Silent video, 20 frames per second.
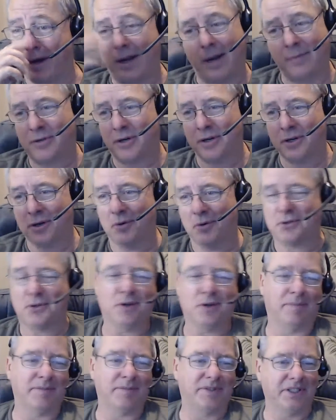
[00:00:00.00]
starting to go
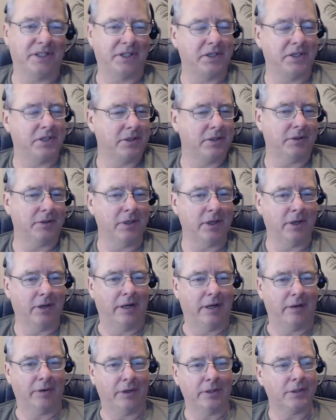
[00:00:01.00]
too. I'm 62. You know
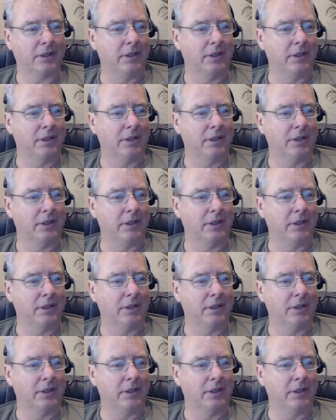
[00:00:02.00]
how it is.